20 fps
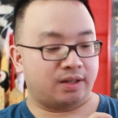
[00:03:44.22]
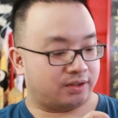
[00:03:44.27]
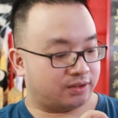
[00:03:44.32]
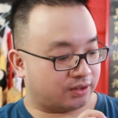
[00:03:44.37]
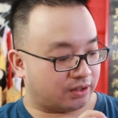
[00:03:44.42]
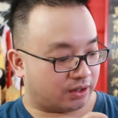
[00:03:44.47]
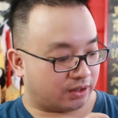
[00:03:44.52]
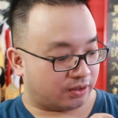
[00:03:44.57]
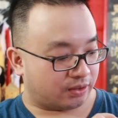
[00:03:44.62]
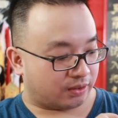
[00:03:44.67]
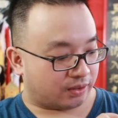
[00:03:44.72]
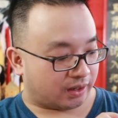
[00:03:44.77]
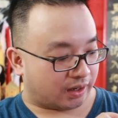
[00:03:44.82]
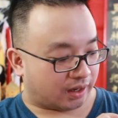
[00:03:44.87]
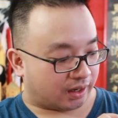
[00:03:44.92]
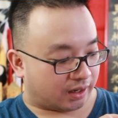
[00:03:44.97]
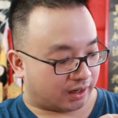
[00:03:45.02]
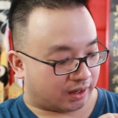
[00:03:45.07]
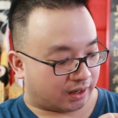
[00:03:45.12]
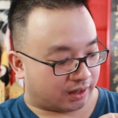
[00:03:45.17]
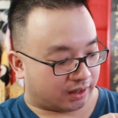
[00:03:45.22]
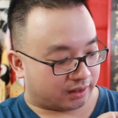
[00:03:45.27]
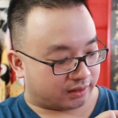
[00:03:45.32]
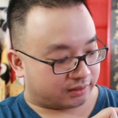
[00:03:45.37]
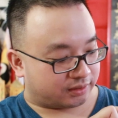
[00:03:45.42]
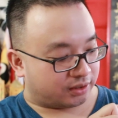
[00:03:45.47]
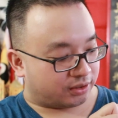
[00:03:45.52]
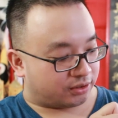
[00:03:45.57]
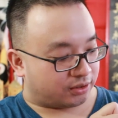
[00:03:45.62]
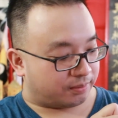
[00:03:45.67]
So,
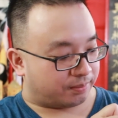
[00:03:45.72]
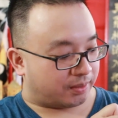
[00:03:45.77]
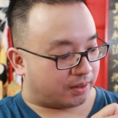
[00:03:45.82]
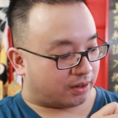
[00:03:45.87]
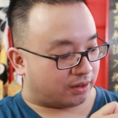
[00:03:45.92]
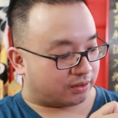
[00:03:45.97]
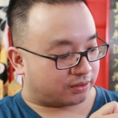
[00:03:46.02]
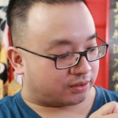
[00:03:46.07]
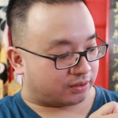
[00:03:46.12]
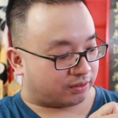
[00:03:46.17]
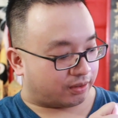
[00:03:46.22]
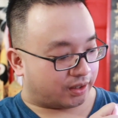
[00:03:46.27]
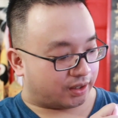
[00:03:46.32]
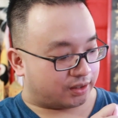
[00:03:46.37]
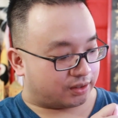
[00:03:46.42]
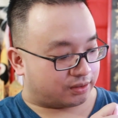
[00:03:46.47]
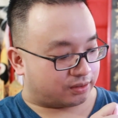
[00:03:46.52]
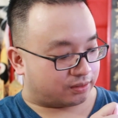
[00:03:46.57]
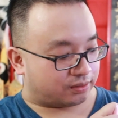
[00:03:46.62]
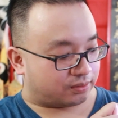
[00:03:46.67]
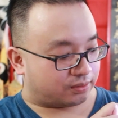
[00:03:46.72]
there should be also a...